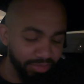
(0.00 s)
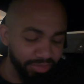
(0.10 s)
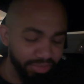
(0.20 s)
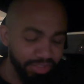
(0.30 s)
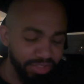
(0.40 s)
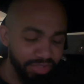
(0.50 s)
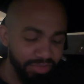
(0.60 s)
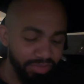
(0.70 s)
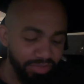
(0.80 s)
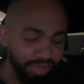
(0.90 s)
she has no
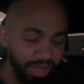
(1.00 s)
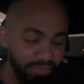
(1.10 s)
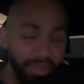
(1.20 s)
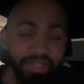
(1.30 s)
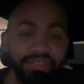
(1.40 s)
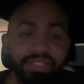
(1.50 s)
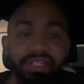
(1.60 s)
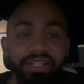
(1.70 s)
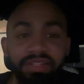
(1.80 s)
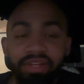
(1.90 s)
clue that I'm like
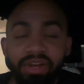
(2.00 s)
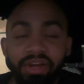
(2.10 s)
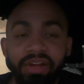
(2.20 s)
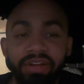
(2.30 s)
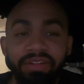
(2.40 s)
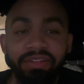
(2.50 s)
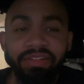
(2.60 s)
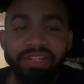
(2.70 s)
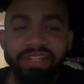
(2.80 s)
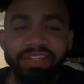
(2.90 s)
sitting in the car
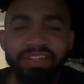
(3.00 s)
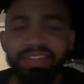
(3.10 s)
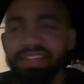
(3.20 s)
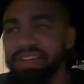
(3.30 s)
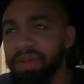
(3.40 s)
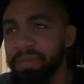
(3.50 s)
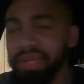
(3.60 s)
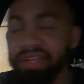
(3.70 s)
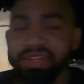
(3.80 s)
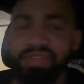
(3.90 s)
like
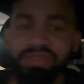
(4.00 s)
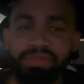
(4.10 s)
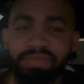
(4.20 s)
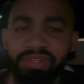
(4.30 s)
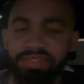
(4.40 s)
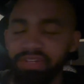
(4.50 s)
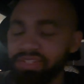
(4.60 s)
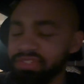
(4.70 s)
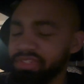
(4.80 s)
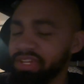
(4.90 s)
making a YouTube video talking
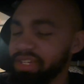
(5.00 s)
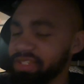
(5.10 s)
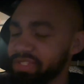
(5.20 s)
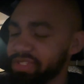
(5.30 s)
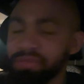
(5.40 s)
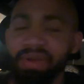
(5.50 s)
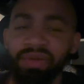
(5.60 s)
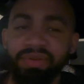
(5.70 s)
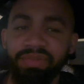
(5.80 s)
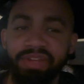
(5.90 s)
to you guys about
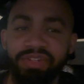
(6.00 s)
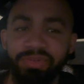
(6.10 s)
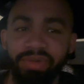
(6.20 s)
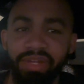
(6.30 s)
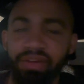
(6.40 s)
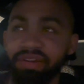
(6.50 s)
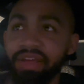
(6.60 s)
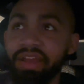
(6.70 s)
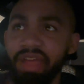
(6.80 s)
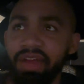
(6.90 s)
if I should work out or
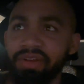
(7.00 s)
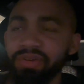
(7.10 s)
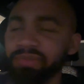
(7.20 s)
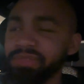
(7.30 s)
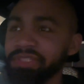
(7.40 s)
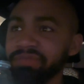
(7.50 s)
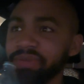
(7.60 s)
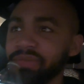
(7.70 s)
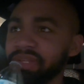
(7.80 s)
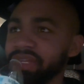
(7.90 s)
not at home. She's
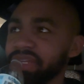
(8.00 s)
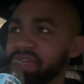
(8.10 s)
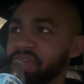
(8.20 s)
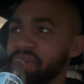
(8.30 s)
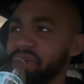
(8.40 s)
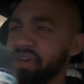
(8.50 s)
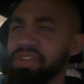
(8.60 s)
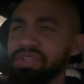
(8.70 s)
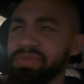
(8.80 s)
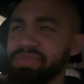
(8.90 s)
probably like, aren't
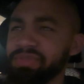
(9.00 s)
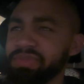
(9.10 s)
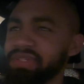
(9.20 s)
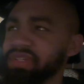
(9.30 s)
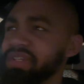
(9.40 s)
you supposed to be?